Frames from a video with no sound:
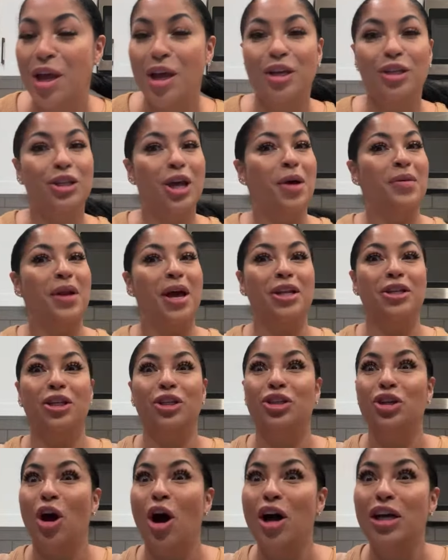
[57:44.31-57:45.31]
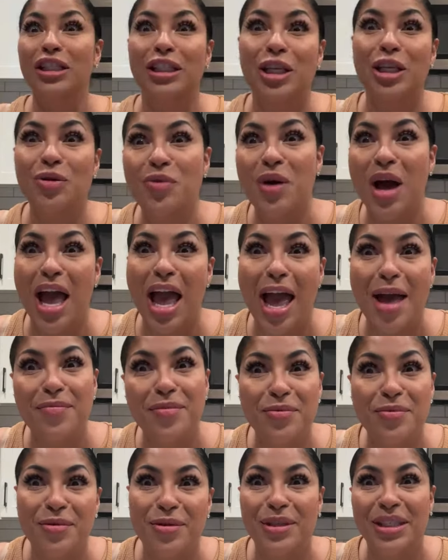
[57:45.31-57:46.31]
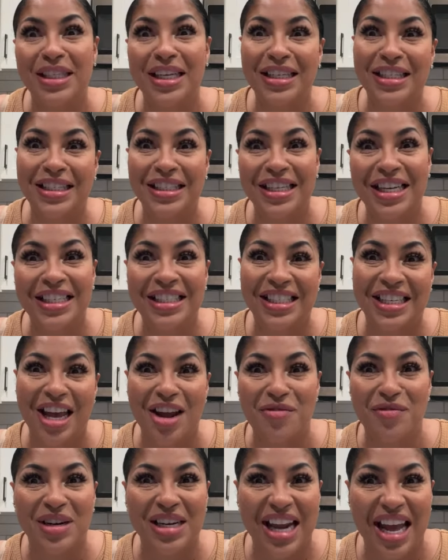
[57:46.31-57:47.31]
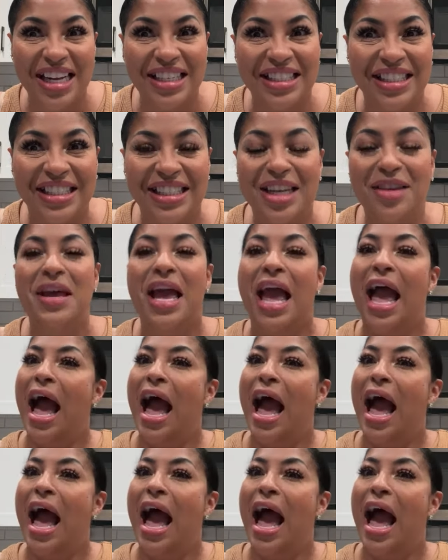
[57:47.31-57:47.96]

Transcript: So I'm like, did y'all see what happened with such such their relationship?